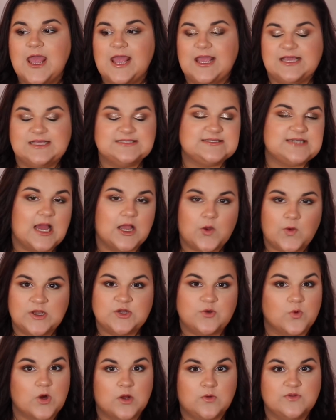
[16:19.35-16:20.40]
is not going
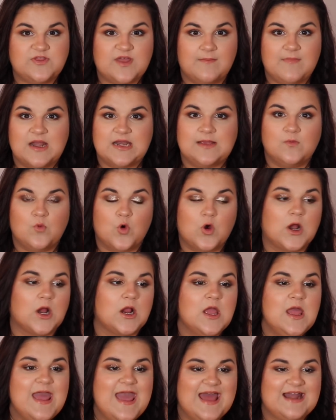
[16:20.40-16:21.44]
to work with them anymore,
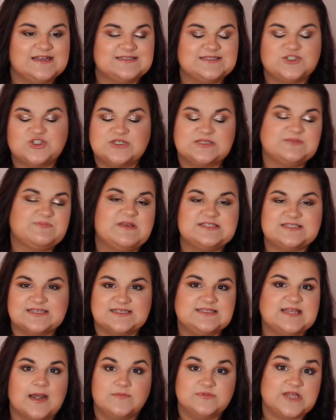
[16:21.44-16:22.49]
and it's just basically
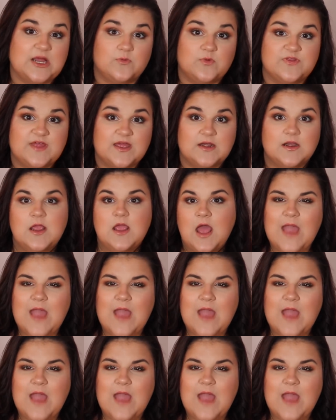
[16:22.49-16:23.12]
said I'm done with it.